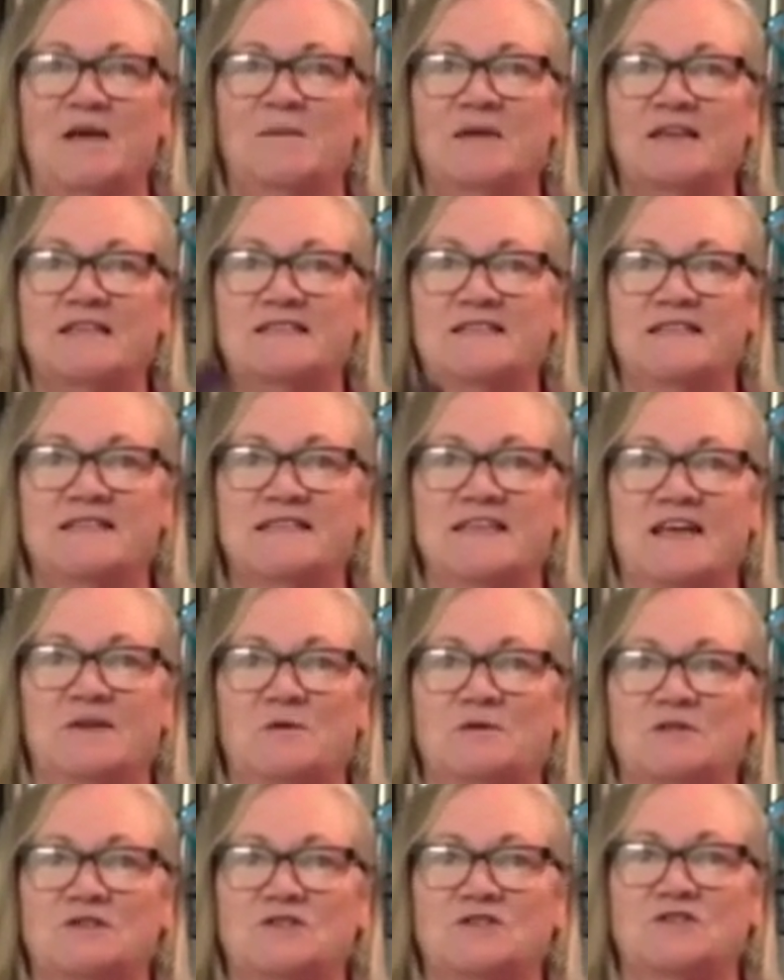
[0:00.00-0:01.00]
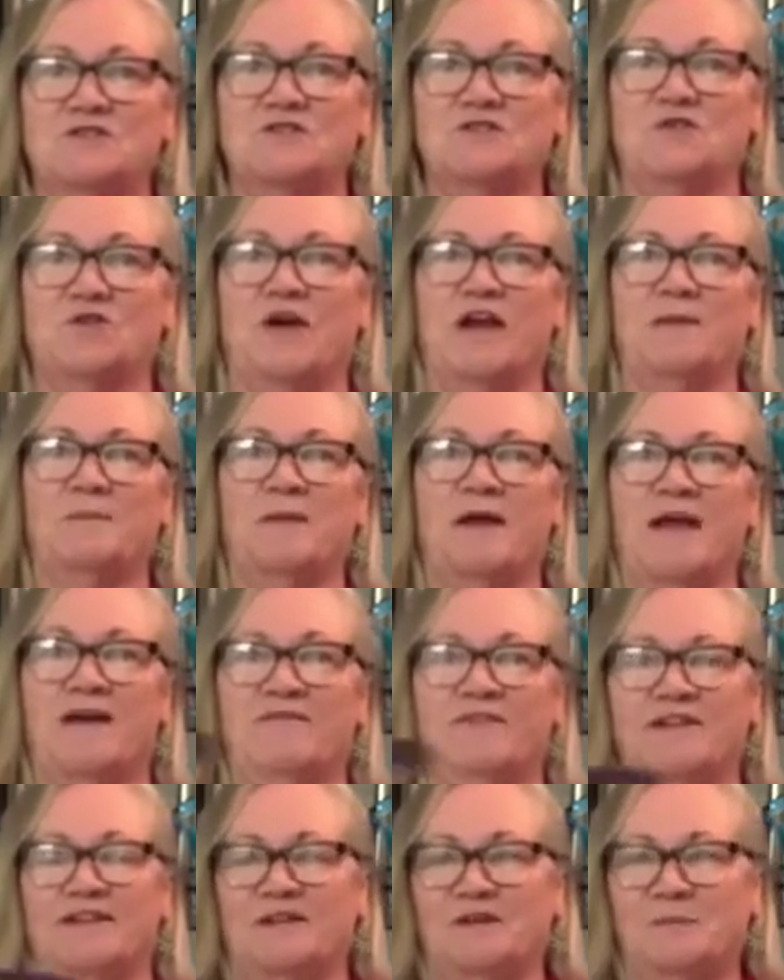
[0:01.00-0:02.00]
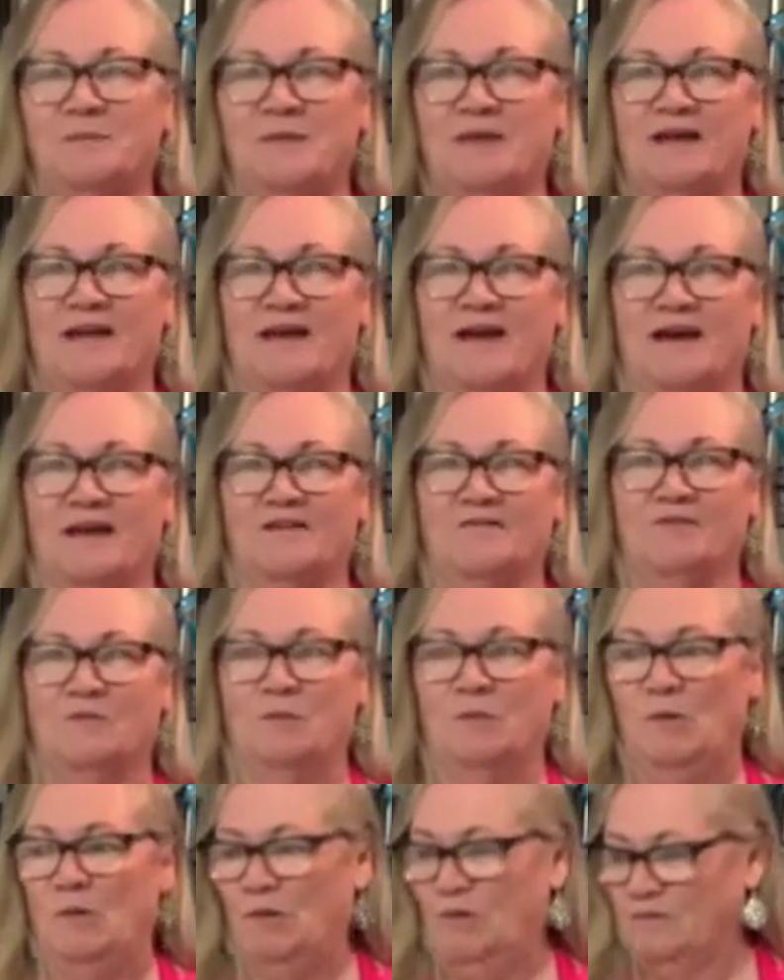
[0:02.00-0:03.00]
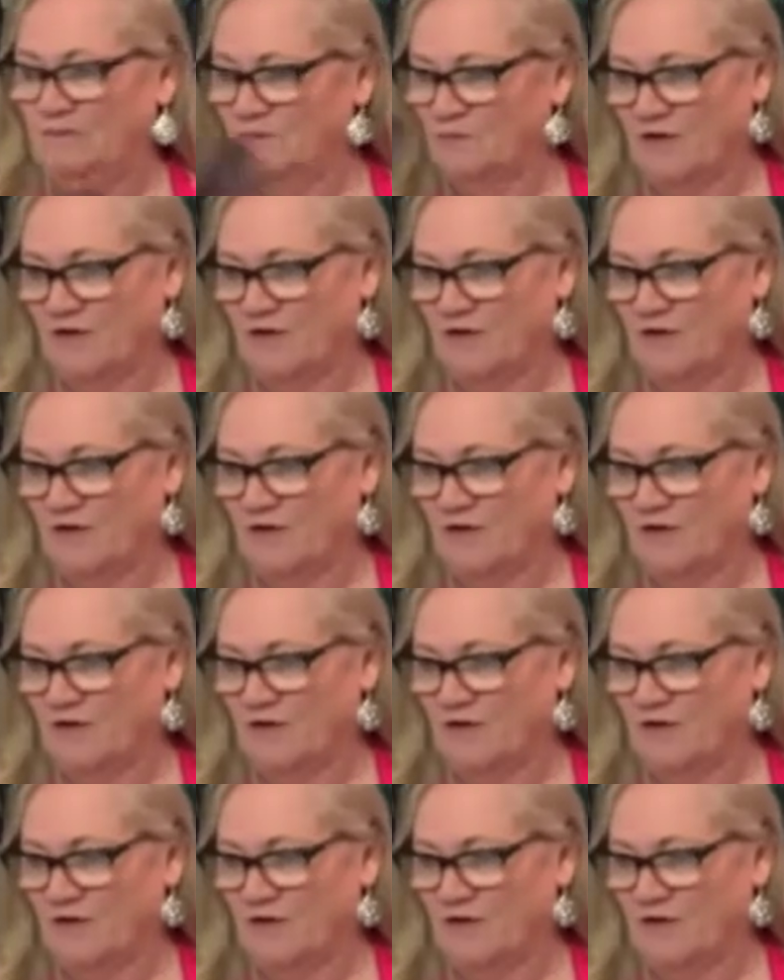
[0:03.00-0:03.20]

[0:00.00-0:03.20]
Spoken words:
because this thing will scrape every little bit out of a bowl.